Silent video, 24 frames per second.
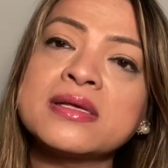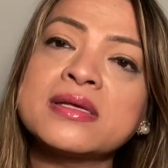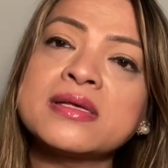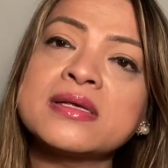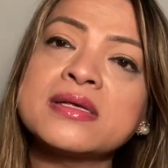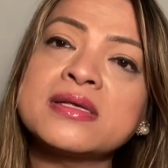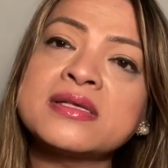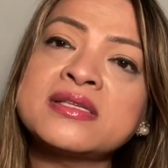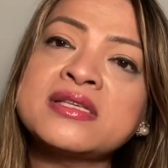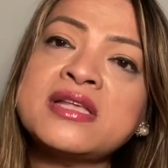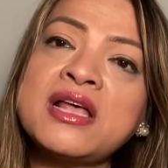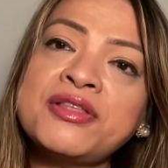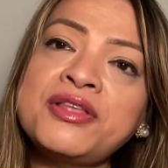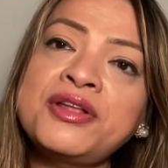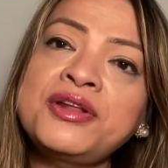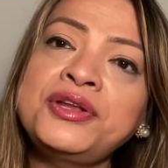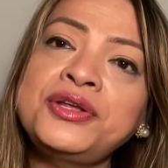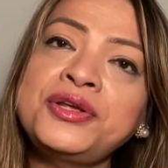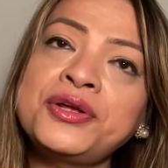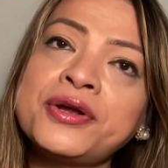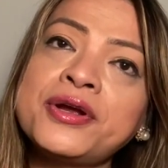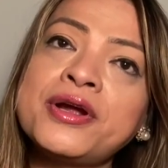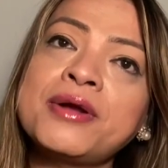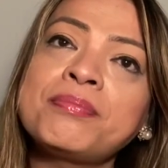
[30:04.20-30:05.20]
Southern
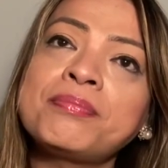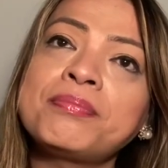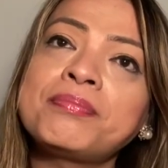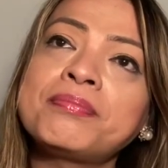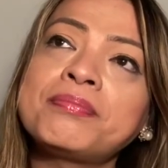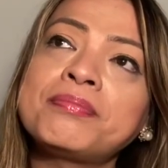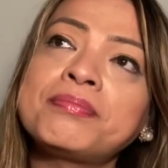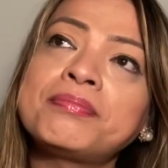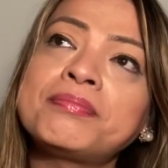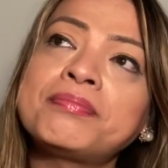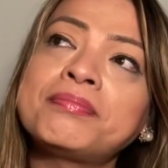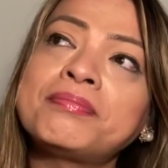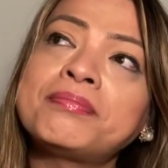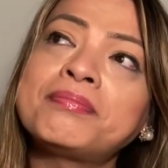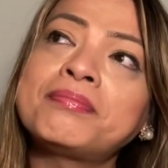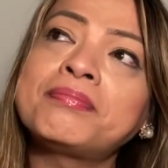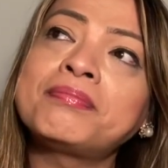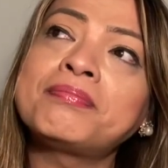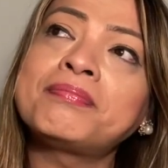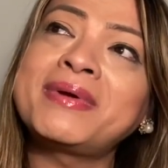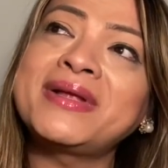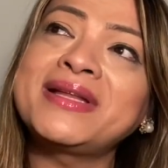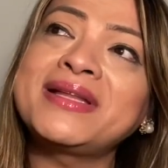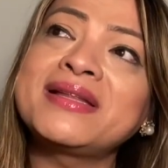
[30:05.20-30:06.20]
Europe,
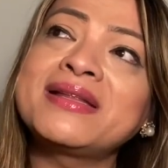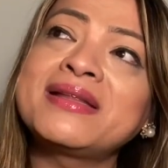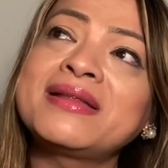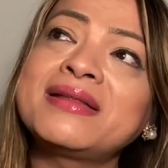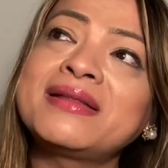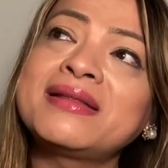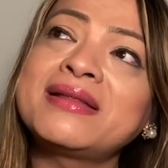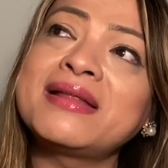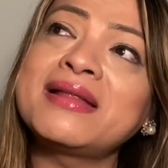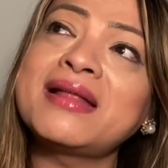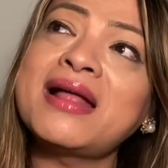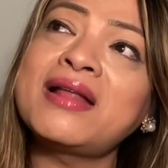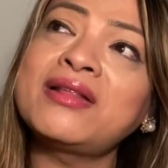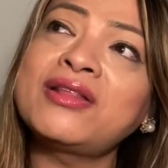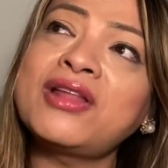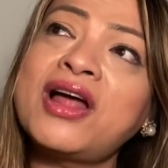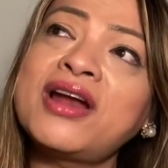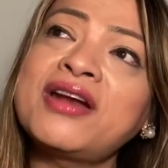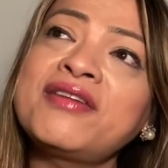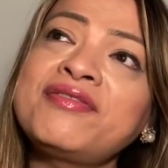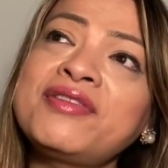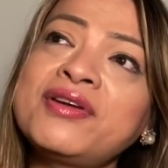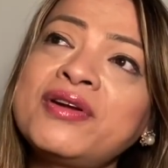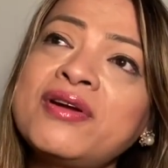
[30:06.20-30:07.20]
but a lot
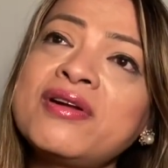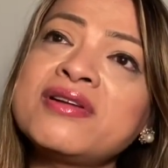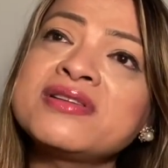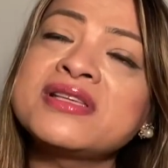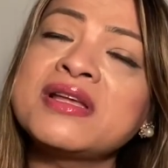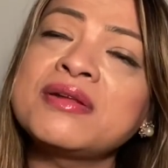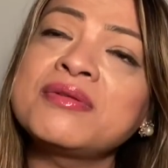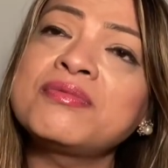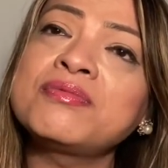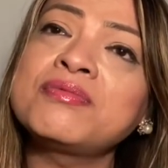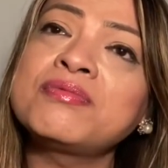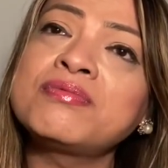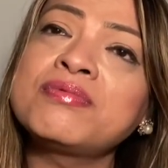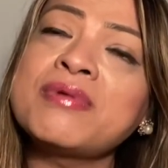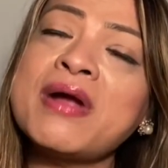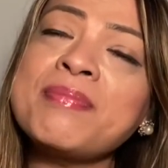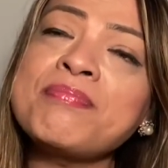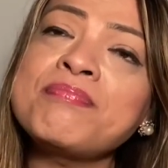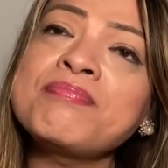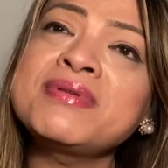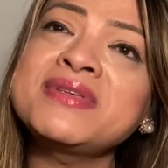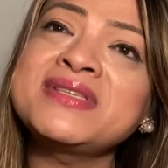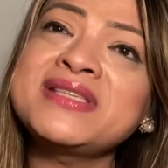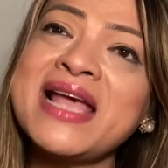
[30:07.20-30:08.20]
of the girls that
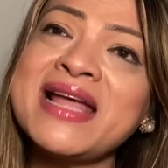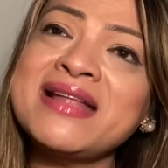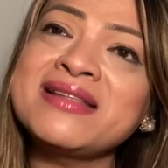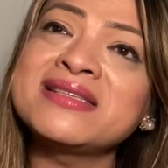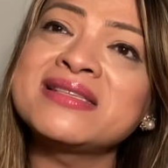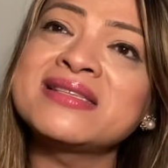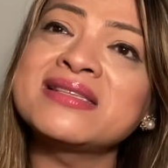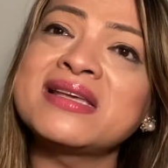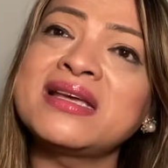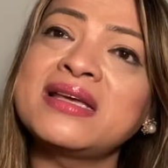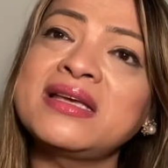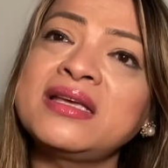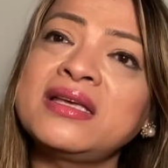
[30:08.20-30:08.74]
represents